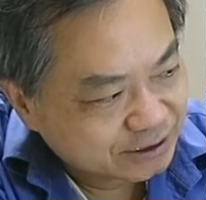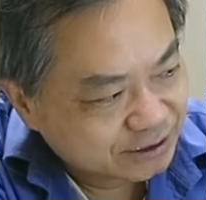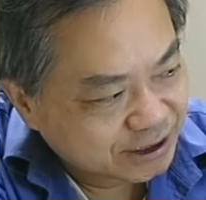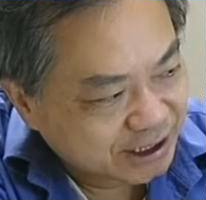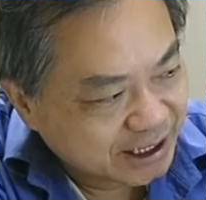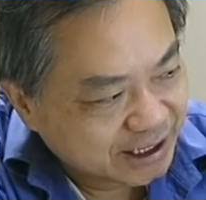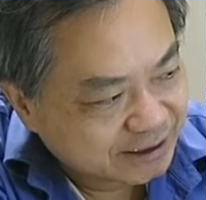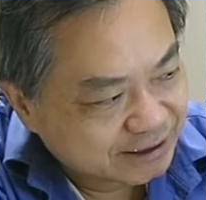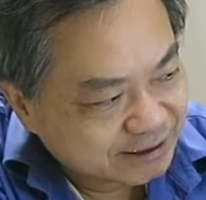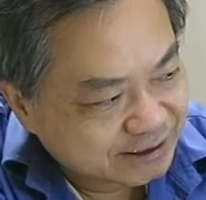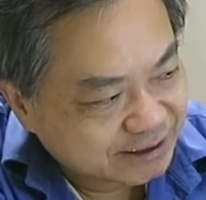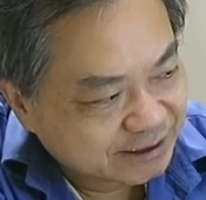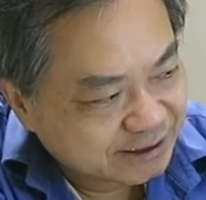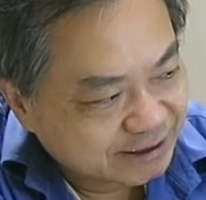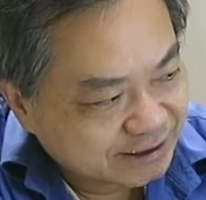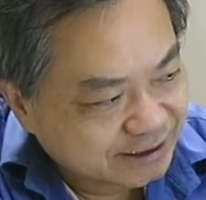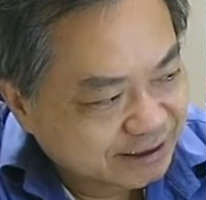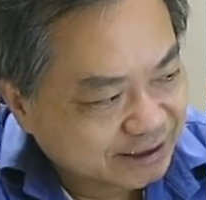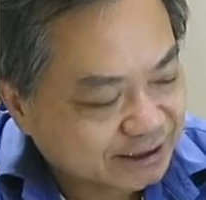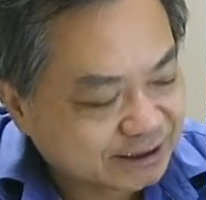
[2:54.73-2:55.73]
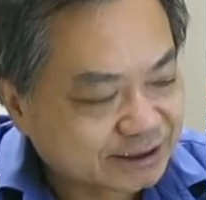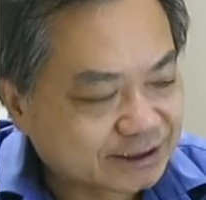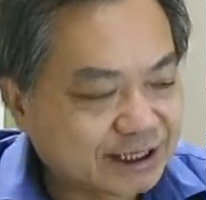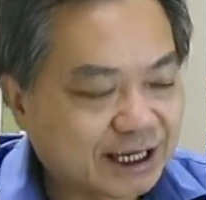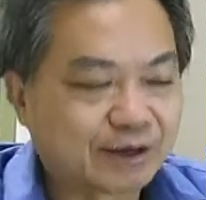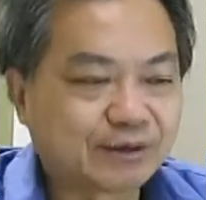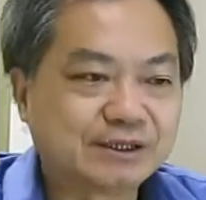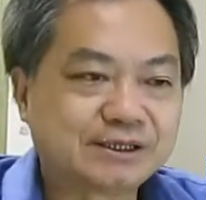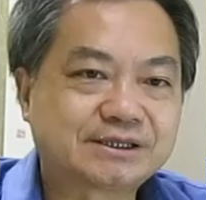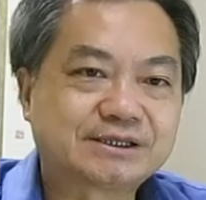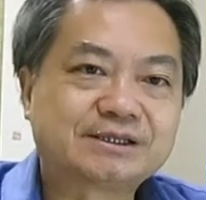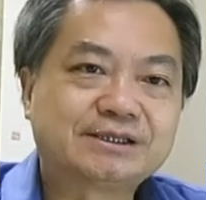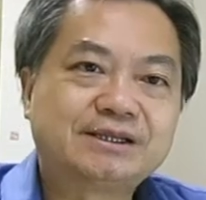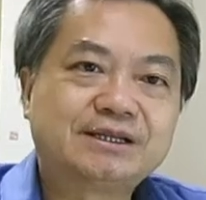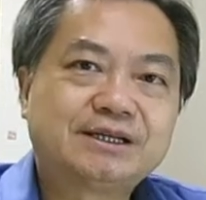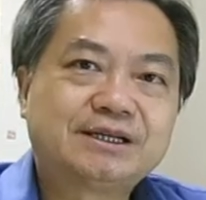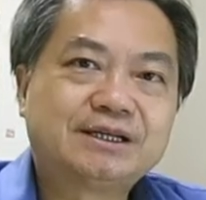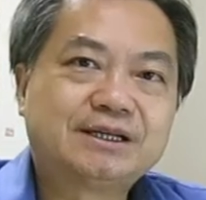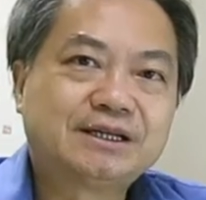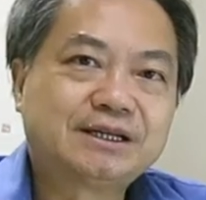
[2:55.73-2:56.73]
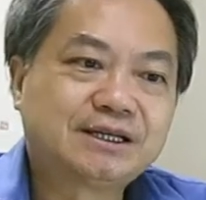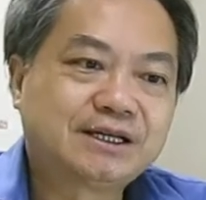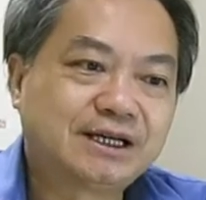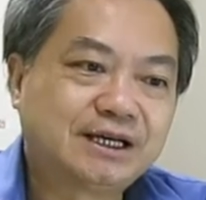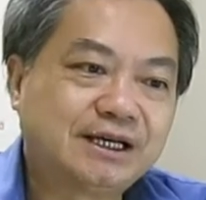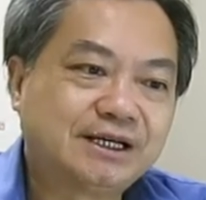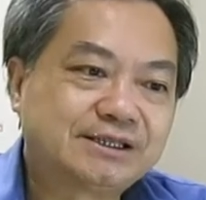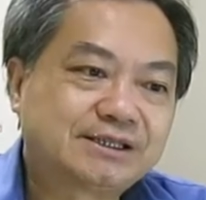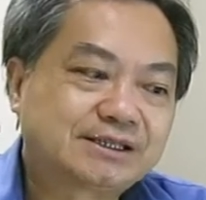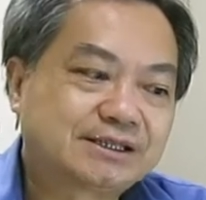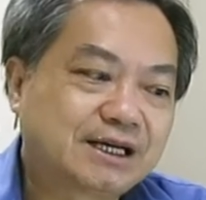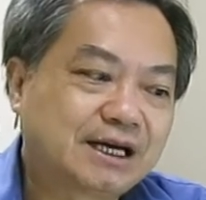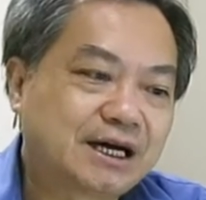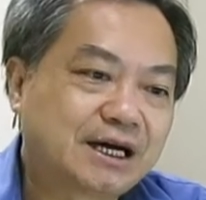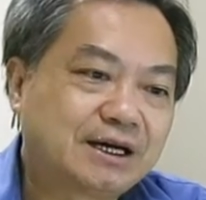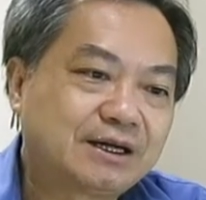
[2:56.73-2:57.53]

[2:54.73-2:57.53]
Chen Siyi, Taoist. He's